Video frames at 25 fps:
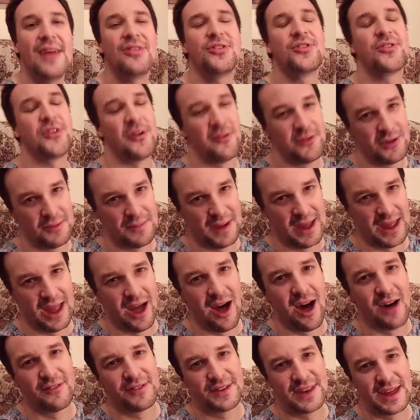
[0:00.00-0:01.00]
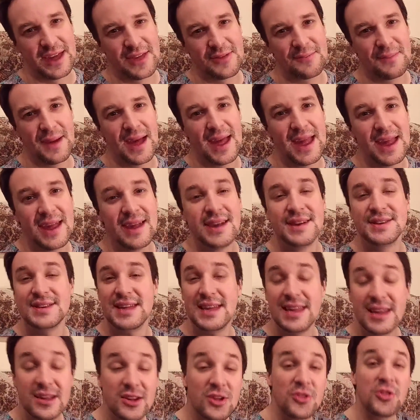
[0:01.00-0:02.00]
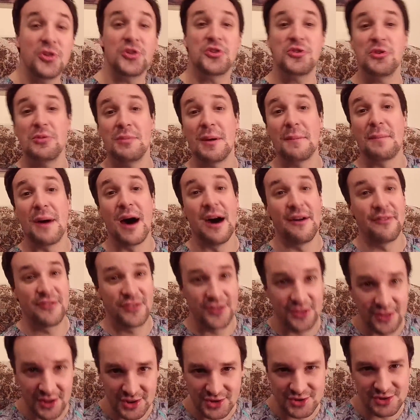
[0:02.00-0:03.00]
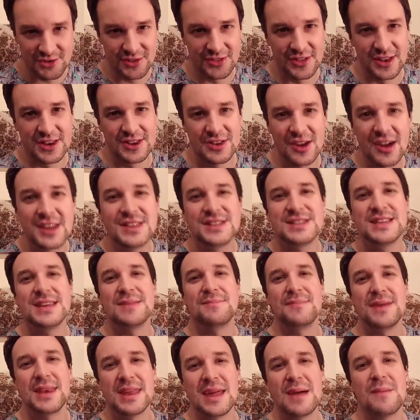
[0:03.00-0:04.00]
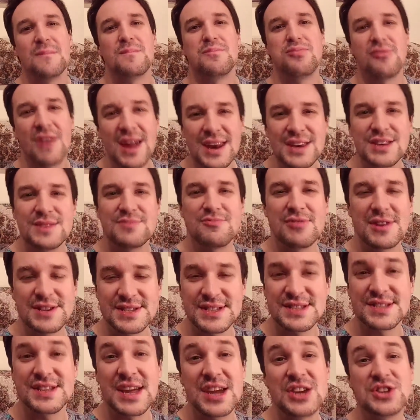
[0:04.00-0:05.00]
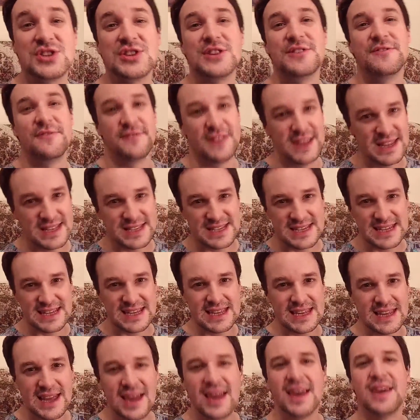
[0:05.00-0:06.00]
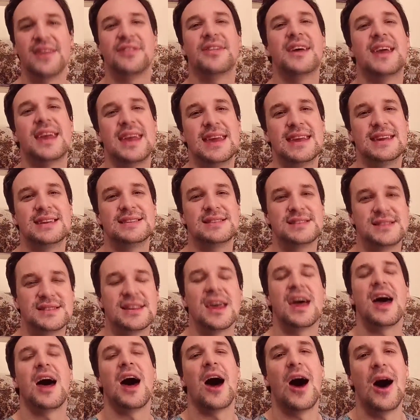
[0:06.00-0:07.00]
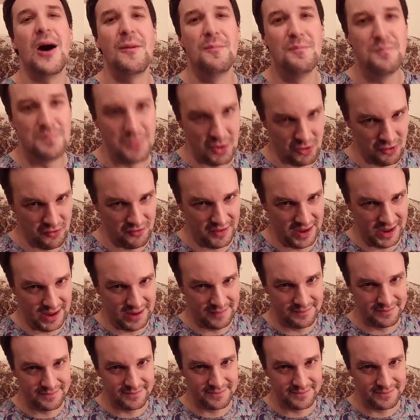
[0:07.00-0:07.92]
And so you pay half a day's pay to eat consumer puffs during the 90-minute brand presentation VT that is a movie.